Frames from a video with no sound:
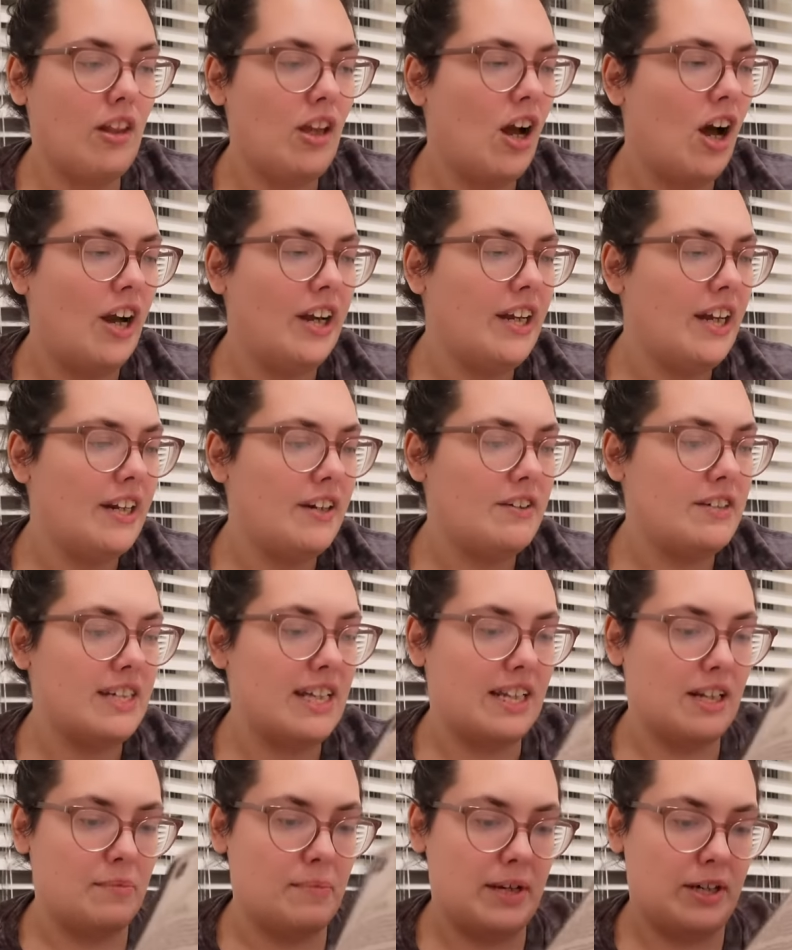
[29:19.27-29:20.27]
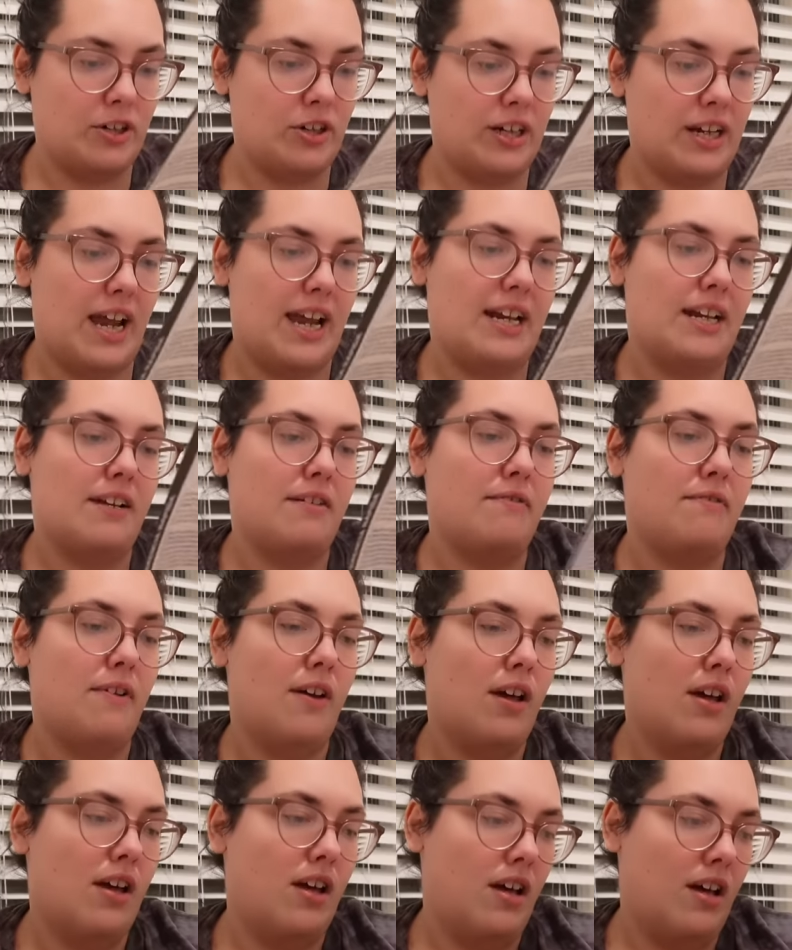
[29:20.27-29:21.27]
All you gotta do is get a little bit creative.
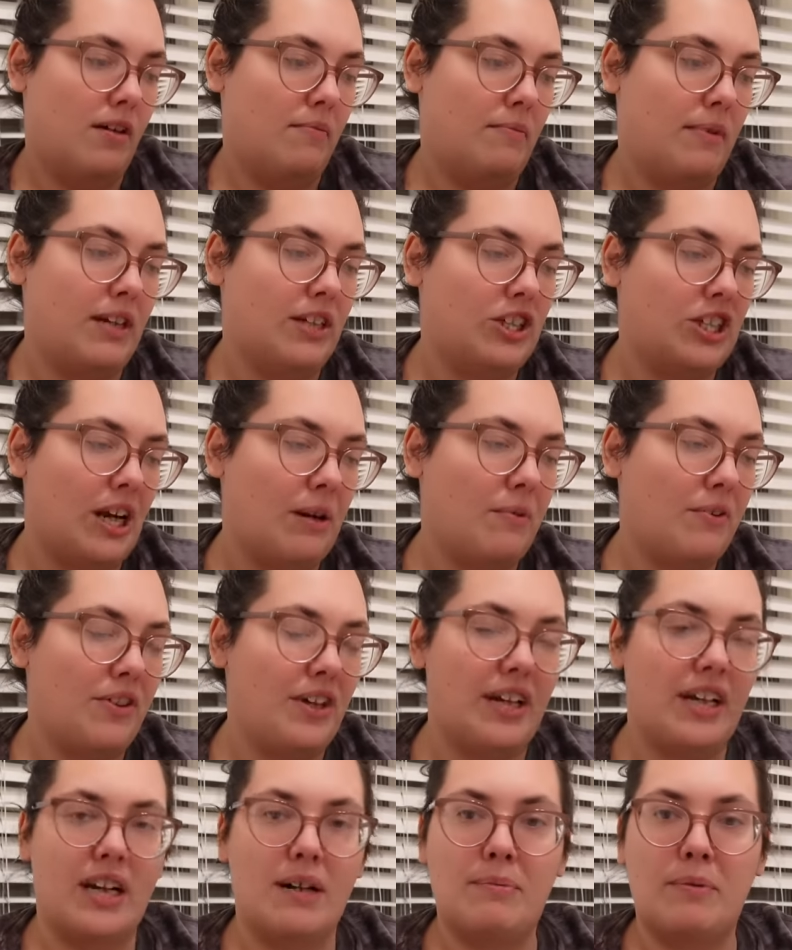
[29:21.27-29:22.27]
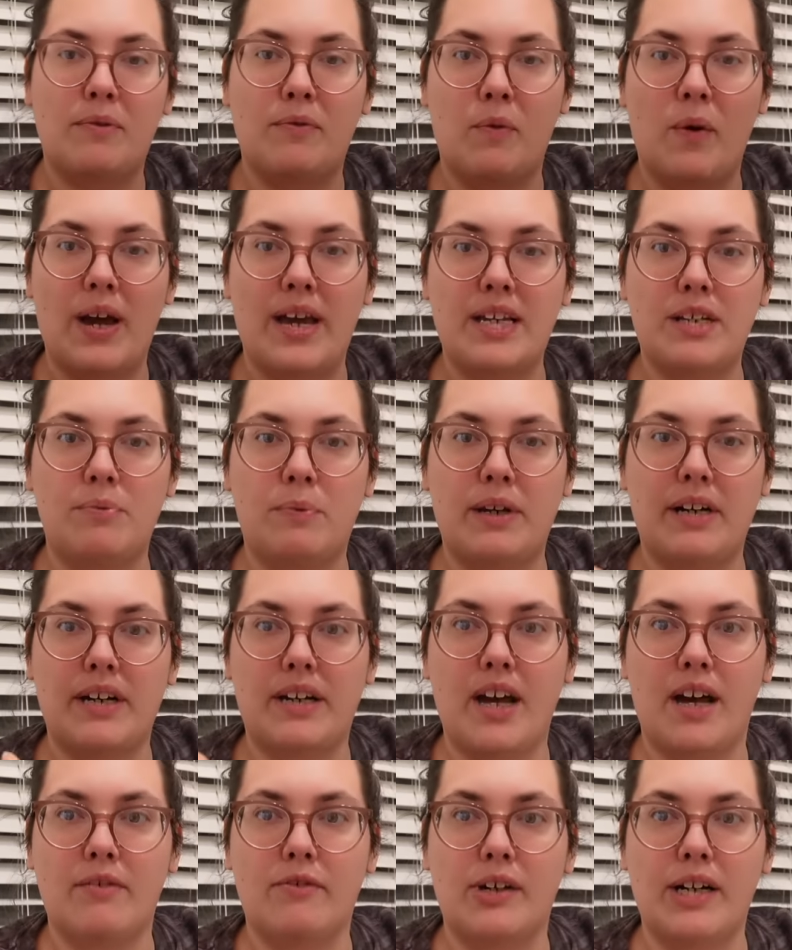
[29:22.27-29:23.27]
Me and Shane were thinking up of ways we could
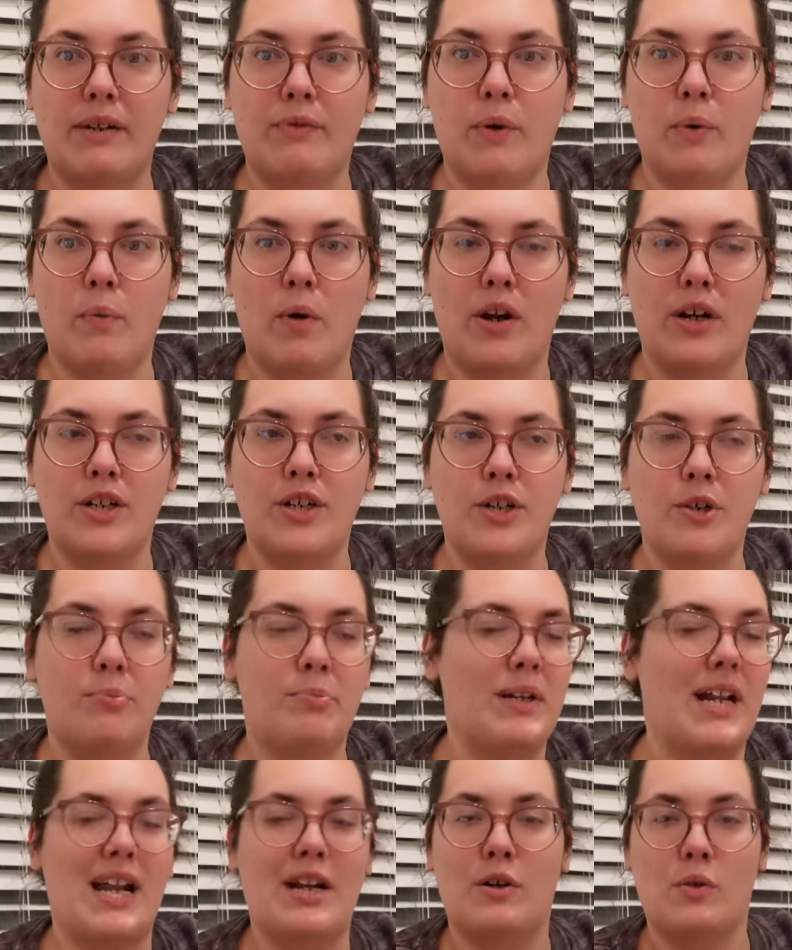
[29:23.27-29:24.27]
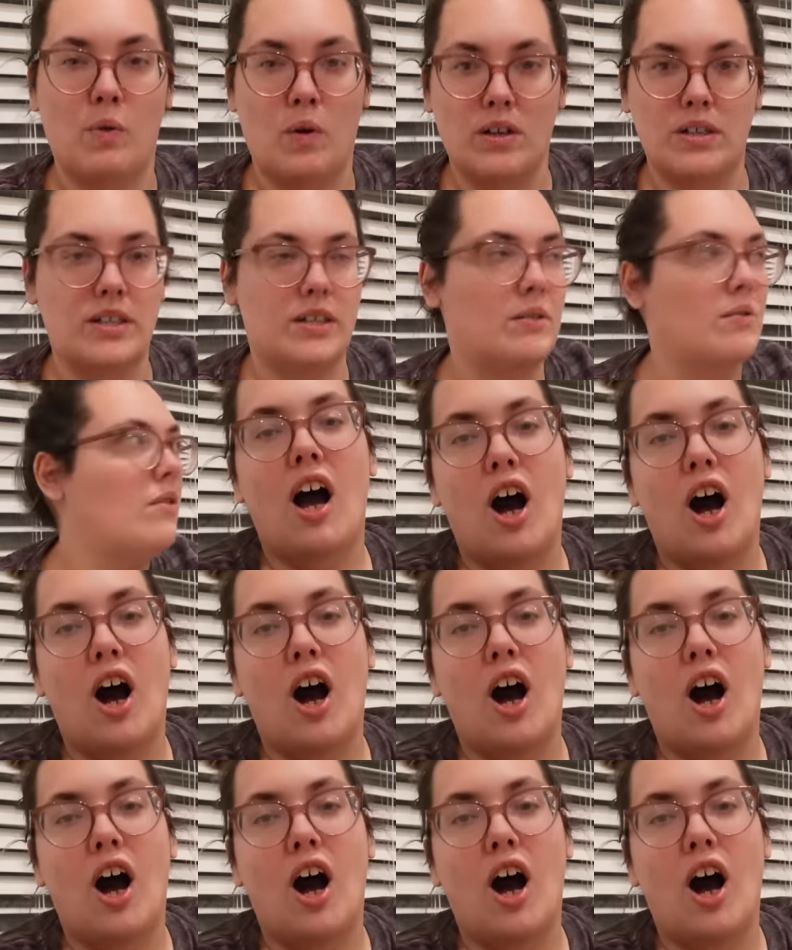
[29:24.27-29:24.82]
cover it if we wanted to, but I don't want to.